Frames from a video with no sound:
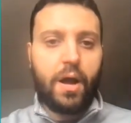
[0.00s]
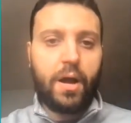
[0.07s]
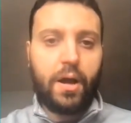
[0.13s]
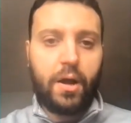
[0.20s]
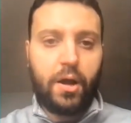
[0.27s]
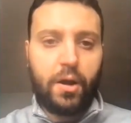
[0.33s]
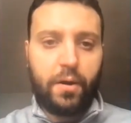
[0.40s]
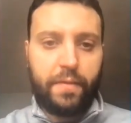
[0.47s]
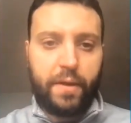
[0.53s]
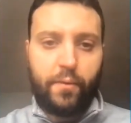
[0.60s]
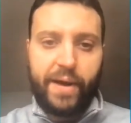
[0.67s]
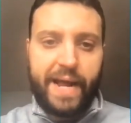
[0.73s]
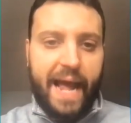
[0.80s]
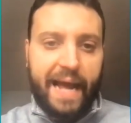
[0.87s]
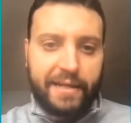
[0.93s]

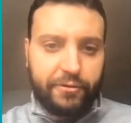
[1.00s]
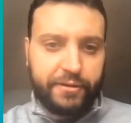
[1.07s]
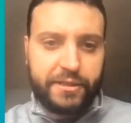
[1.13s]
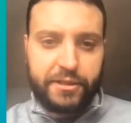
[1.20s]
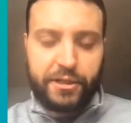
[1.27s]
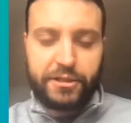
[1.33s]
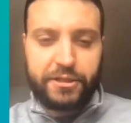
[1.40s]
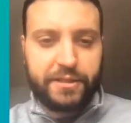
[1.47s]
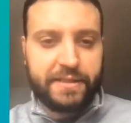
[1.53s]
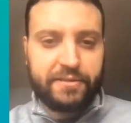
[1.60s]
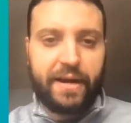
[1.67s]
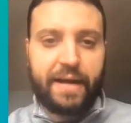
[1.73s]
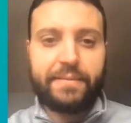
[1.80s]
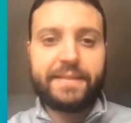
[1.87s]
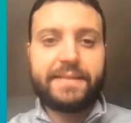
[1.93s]
The way ACT Research
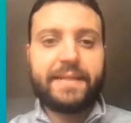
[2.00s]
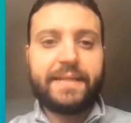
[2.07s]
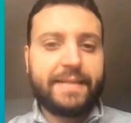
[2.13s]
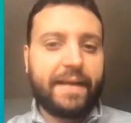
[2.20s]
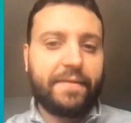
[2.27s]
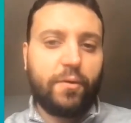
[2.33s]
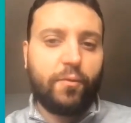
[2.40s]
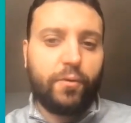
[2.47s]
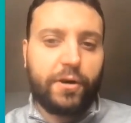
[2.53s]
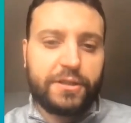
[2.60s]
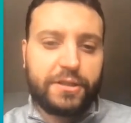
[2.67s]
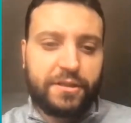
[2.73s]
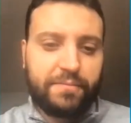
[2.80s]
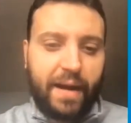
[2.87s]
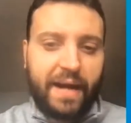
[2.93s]
described this is that the
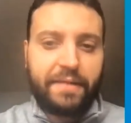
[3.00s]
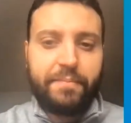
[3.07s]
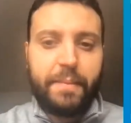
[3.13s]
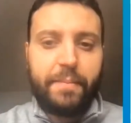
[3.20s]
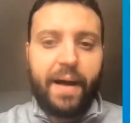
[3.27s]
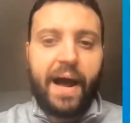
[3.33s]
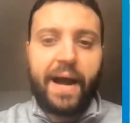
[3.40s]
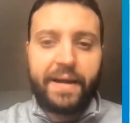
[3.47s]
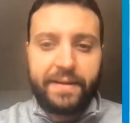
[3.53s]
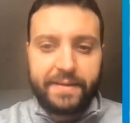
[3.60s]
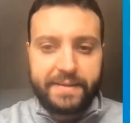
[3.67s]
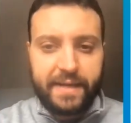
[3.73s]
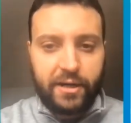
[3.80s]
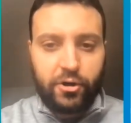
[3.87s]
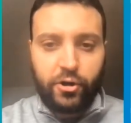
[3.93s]
worst might be
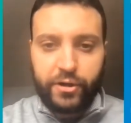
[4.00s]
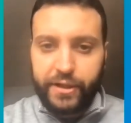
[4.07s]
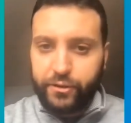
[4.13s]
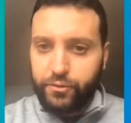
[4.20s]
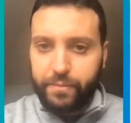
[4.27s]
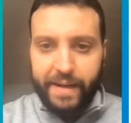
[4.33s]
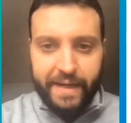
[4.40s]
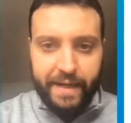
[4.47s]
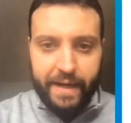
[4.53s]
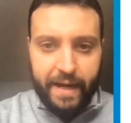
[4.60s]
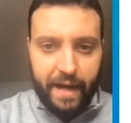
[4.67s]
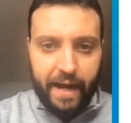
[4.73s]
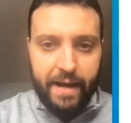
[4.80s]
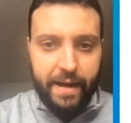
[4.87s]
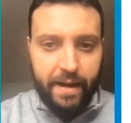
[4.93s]
behind us, according to
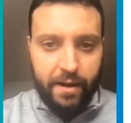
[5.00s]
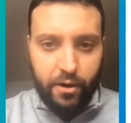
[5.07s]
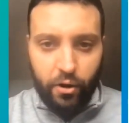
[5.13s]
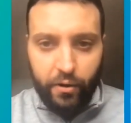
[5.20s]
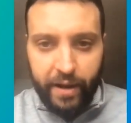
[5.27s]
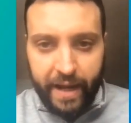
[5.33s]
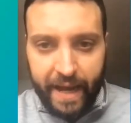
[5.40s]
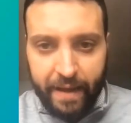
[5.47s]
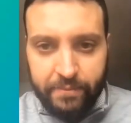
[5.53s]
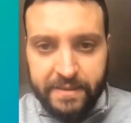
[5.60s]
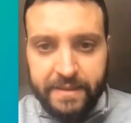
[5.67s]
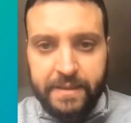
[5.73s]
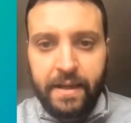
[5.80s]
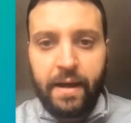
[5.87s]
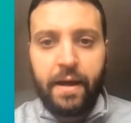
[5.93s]
many
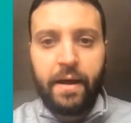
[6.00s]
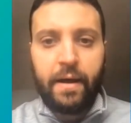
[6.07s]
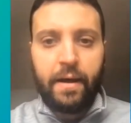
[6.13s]
OEMs.